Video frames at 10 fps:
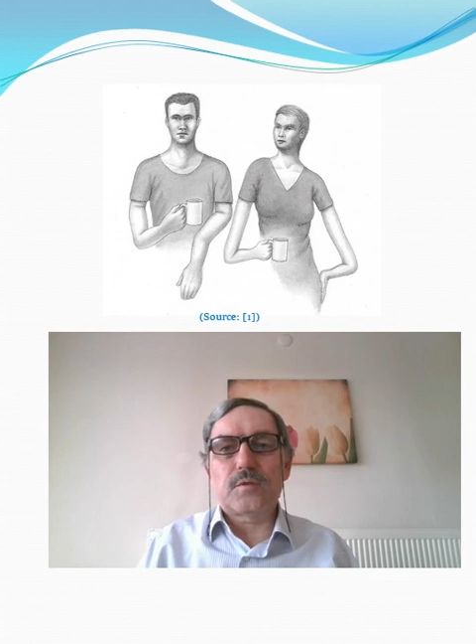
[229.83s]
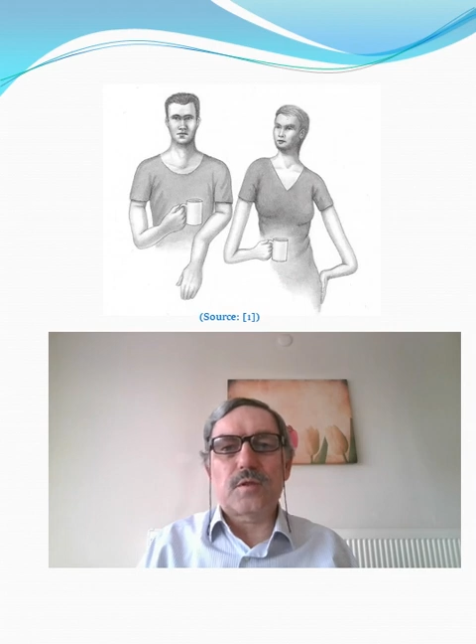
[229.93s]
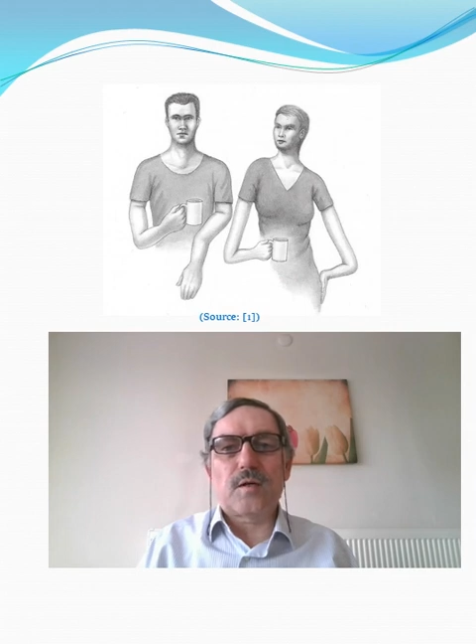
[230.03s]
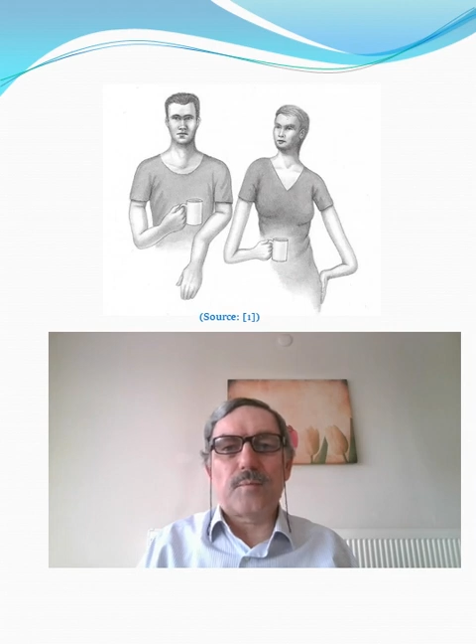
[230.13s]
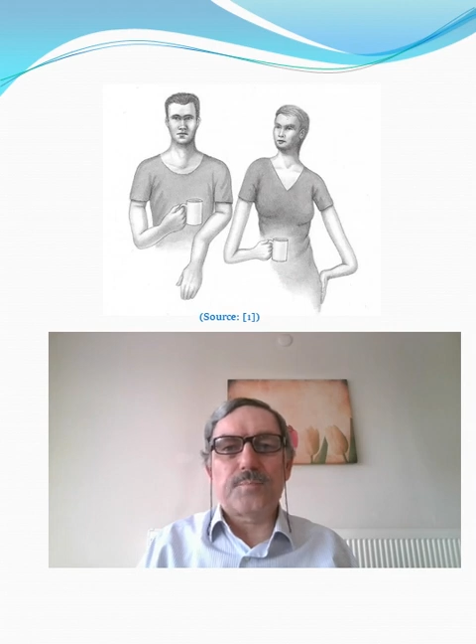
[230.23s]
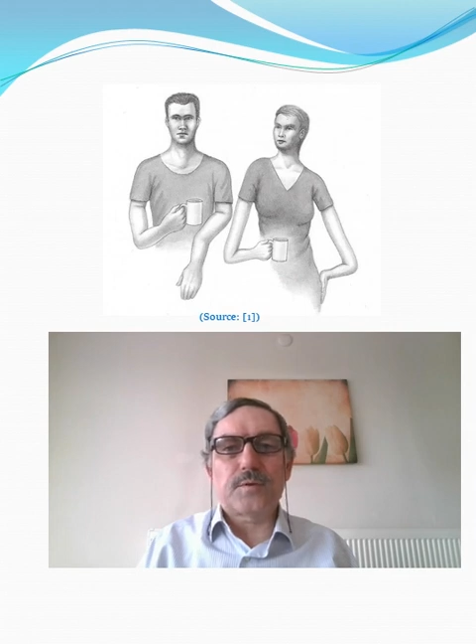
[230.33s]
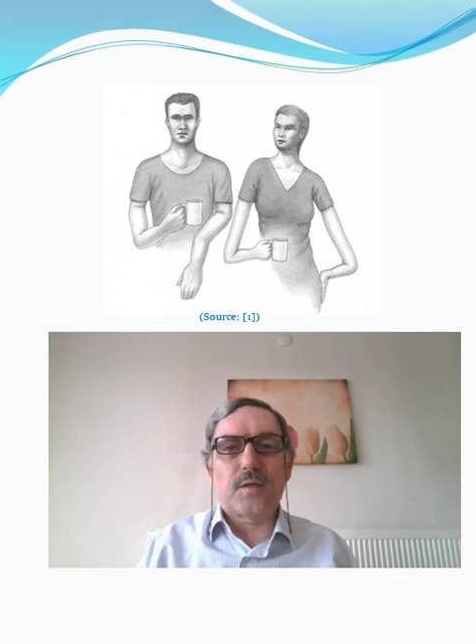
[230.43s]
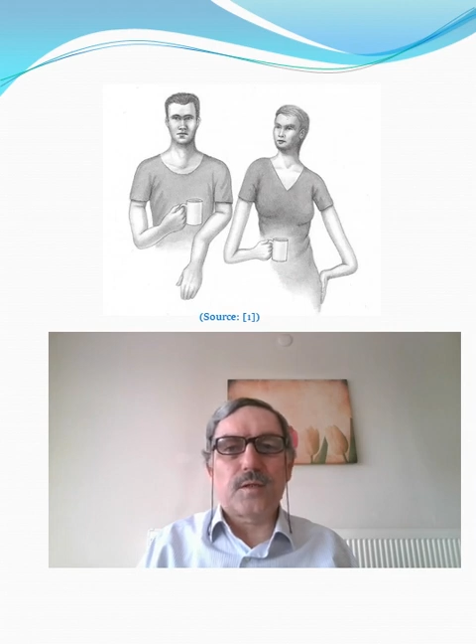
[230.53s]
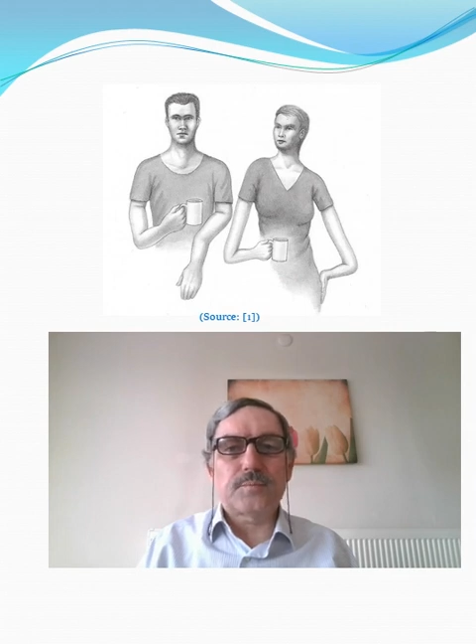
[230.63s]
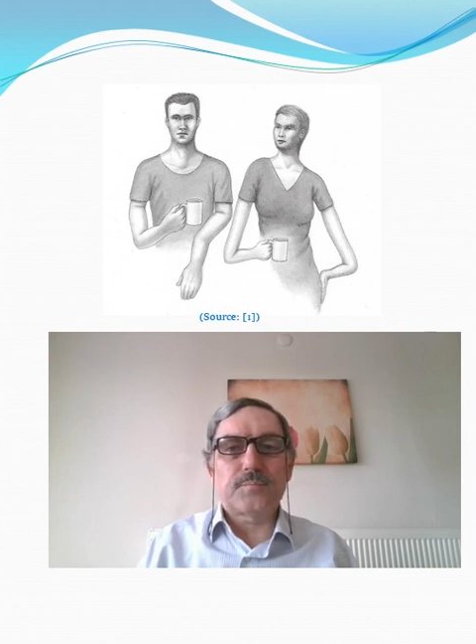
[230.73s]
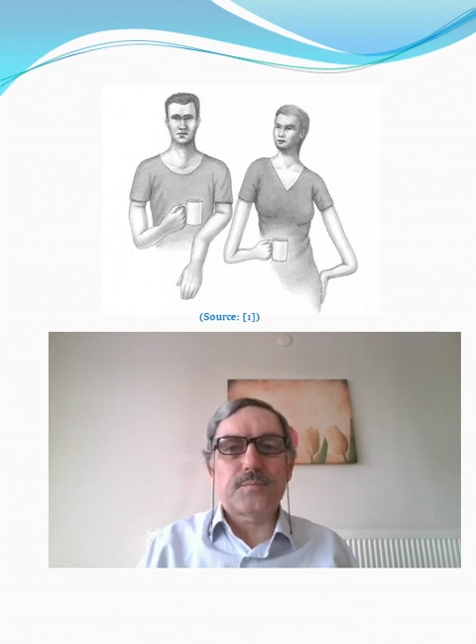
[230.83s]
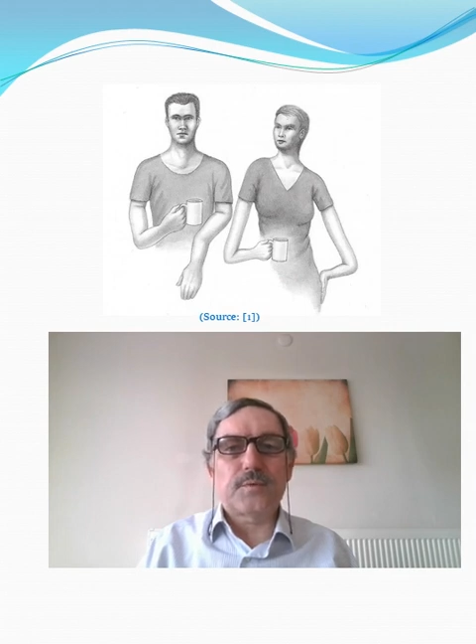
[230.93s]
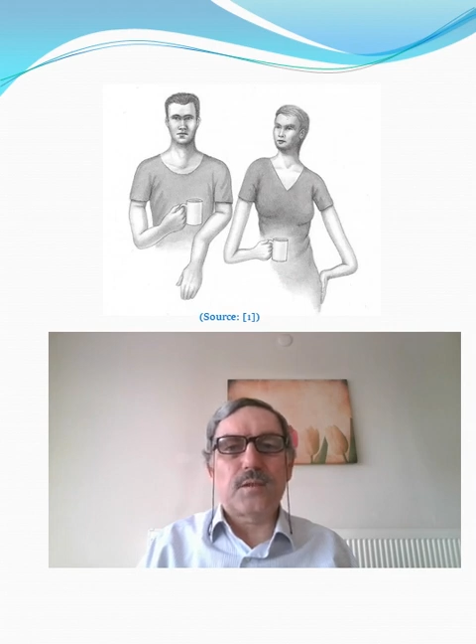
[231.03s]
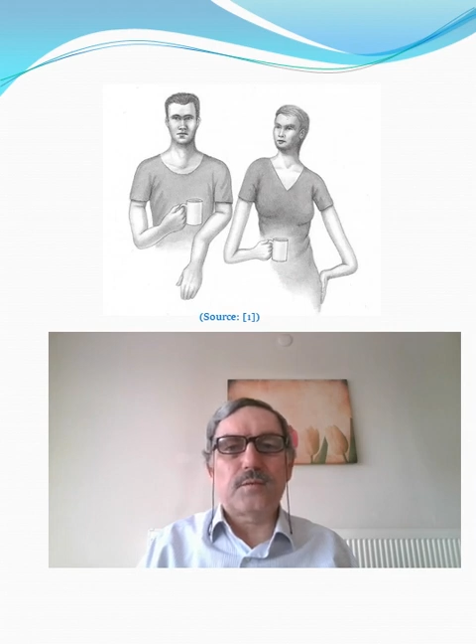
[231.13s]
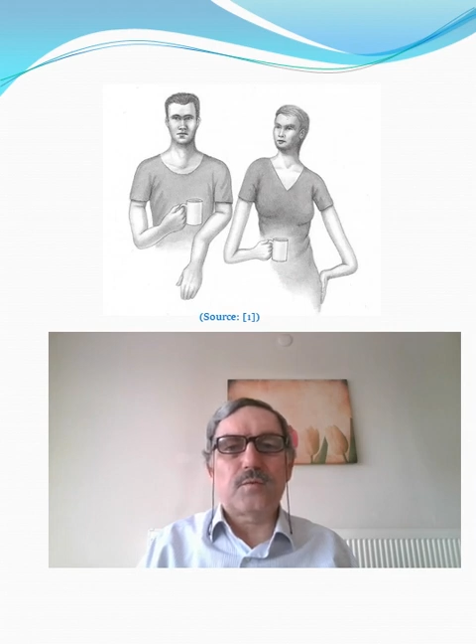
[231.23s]
upper arm
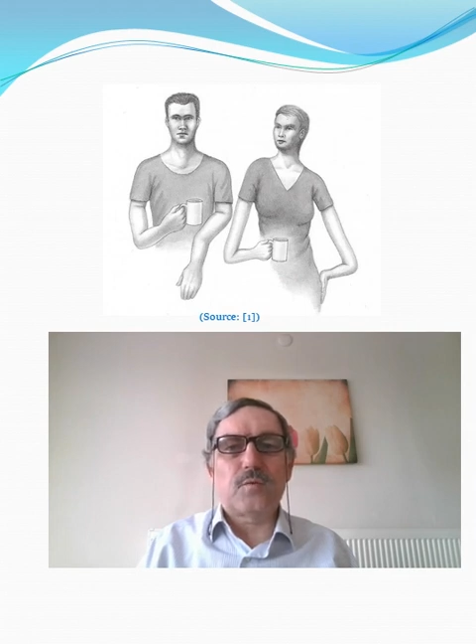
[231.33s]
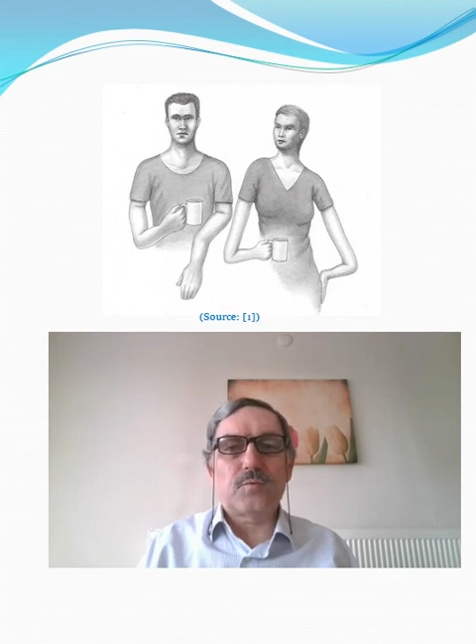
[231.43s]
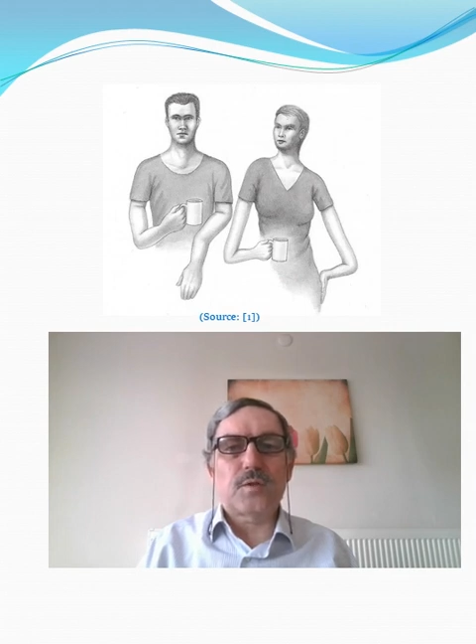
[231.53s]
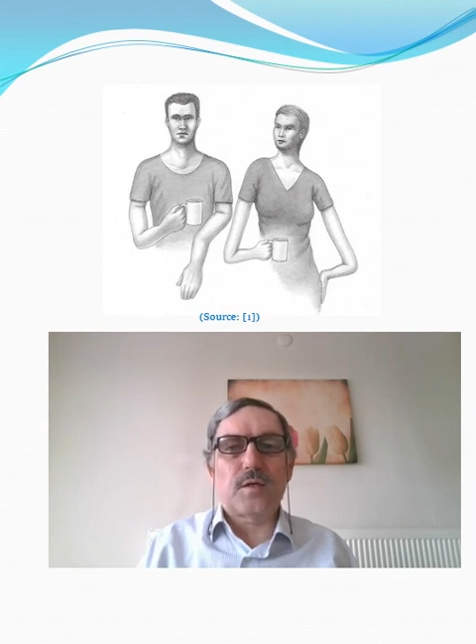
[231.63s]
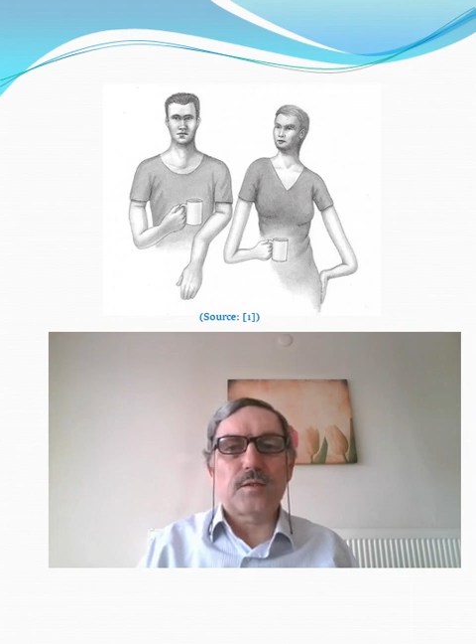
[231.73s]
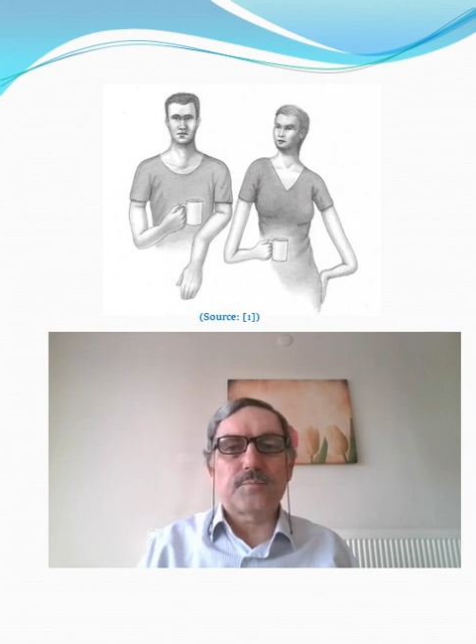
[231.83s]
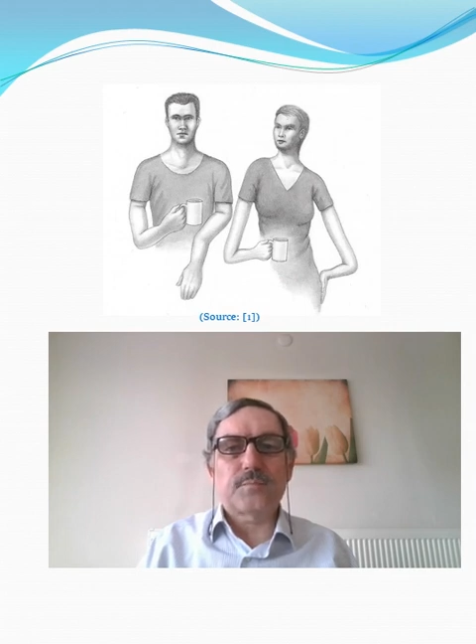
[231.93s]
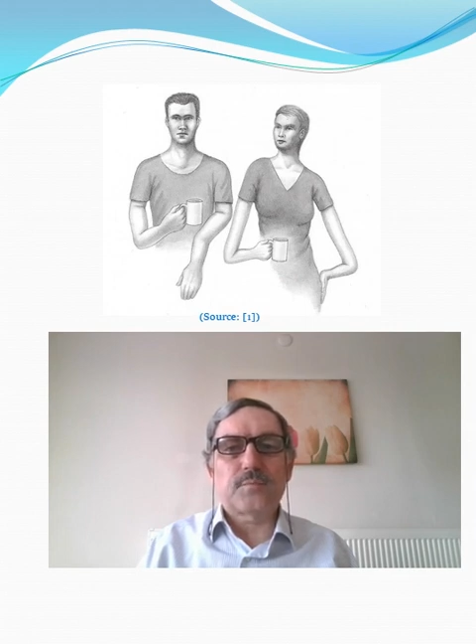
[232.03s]
than lower arm,